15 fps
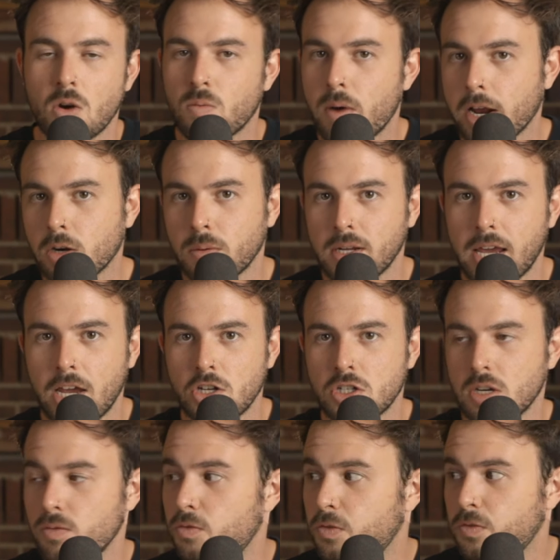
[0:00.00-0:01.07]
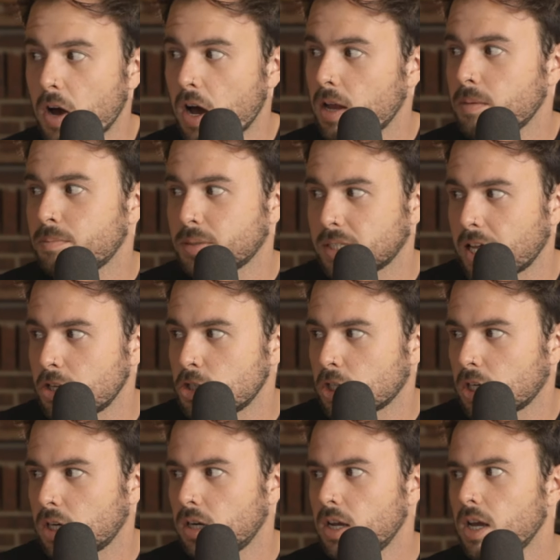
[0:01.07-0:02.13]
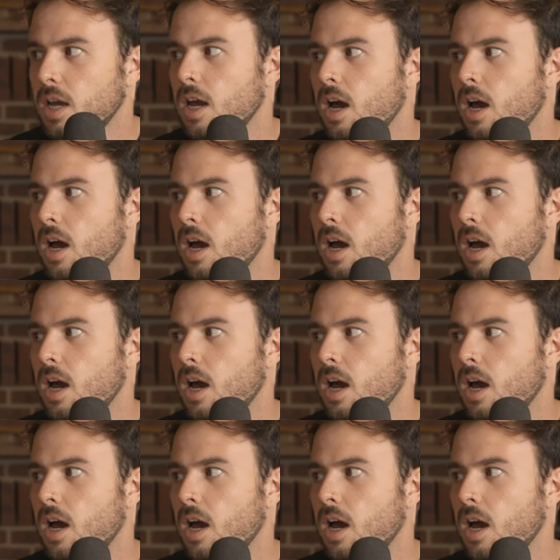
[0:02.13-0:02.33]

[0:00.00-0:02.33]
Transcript: recreation, fun, pleasure.